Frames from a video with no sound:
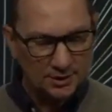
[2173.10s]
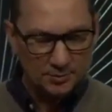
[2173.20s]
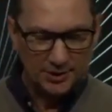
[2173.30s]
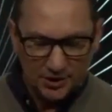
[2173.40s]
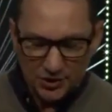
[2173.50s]

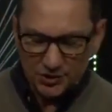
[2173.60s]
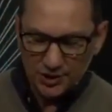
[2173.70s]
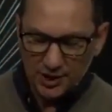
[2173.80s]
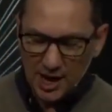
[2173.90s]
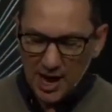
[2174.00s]
But this is
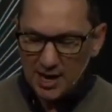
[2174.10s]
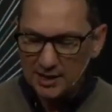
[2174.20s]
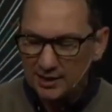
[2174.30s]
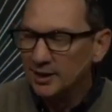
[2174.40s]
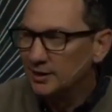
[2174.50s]
a
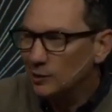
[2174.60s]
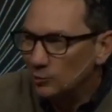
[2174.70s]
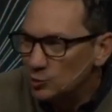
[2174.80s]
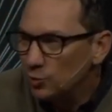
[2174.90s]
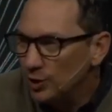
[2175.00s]
guy that
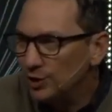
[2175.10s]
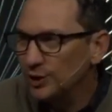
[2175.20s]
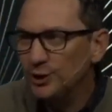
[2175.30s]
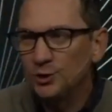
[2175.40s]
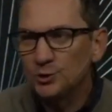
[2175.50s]
was
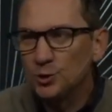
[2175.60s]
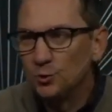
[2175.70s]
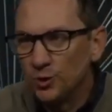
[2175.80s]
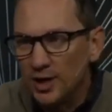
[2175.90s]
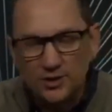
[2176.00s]
willing to
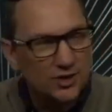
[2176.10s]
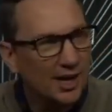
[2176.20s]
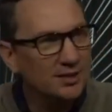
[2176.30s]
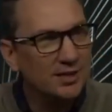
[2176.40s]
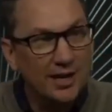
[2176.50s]
risk
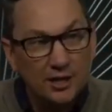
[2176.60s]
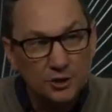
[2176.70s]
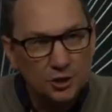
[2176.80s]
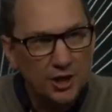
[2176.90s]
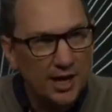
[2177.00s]
and take a
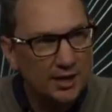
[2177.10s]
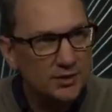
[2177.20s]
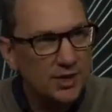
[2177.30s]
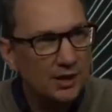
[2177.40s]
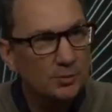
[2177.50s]

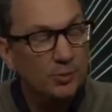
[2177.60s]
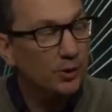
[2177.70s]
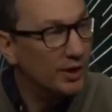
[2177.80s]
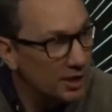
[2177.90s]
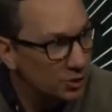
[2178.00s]
chance and to
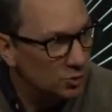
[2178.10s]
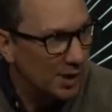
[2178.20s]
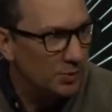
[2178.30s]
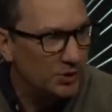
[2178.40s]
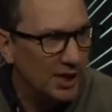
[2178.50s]
put his
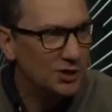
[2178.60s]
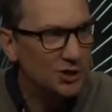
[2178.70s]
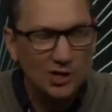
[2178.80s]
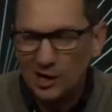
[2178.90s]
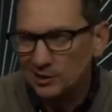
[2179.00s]

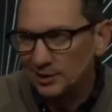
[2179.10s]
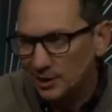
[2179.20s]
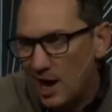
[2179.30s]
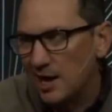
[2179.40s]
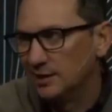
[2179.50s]
reputation on the
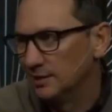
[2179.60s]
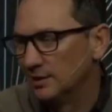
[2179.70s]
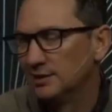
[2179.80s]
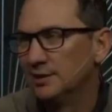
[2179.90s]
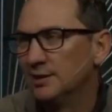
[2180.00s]
line
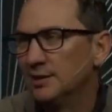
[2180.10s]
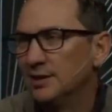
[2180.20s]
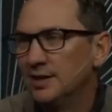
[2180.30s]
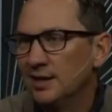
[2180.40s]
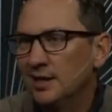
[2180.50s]

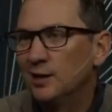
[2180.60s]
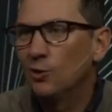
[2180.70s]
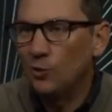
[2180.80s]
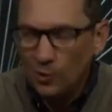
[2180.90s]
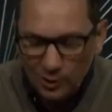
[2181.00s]
in
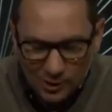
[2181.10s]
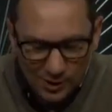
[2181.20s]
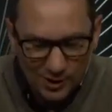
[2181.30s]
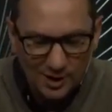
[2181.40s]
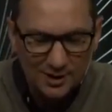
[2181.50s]

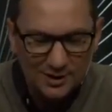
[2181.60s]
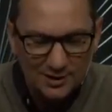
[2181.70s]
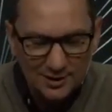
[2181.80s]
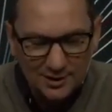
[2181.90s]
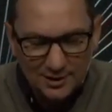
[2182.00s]
order
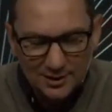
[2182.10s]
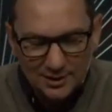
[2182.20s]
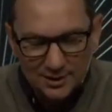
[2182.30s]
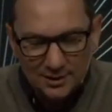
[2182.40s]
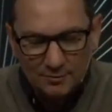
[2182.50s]

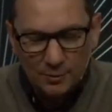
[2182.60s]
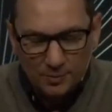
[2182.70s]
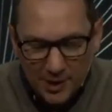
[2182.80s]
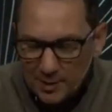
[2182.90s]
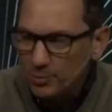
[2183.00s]
for
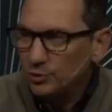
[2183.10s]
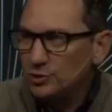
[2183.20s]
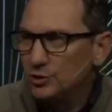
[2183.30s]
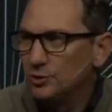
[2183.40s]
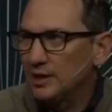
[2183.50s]
people
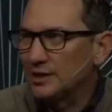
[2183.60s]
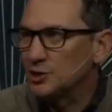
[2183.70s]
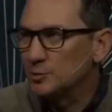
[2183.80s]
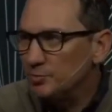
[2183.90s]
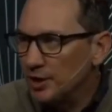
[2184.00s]
to
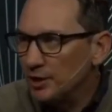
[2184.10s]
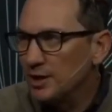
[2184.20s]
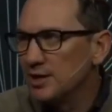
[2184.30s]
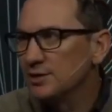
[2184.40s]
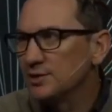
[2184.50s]

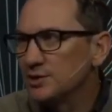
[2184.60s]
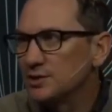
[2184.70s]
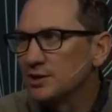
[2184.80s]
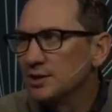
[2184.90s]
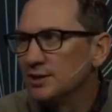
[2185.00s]

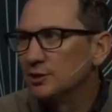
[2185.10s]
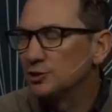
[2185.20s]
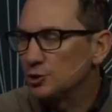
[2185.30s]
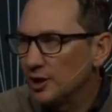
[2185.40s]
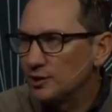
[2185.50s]
experience the
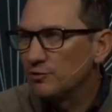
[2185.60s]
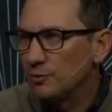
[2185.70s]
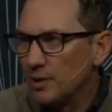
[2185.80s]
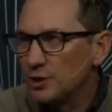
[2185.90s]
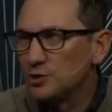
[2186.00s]

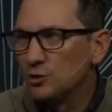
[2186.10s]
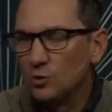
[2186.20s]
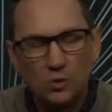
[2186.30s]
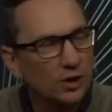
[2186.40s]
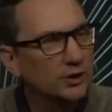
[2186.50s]
transformational
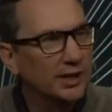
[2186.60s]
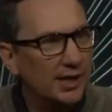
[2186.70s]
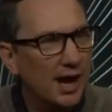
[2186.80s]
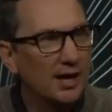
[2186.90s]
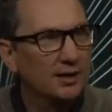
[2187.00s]
work that
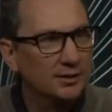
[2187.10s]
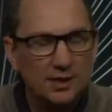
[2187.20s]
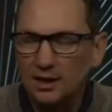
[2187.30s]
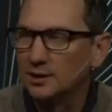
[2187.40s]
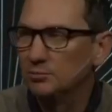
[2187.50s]
God had
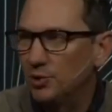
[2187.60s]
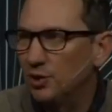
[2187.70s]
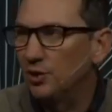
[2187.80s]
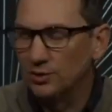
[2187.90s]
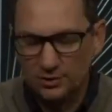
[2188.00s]
done in
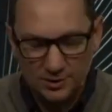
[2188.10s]
Paul.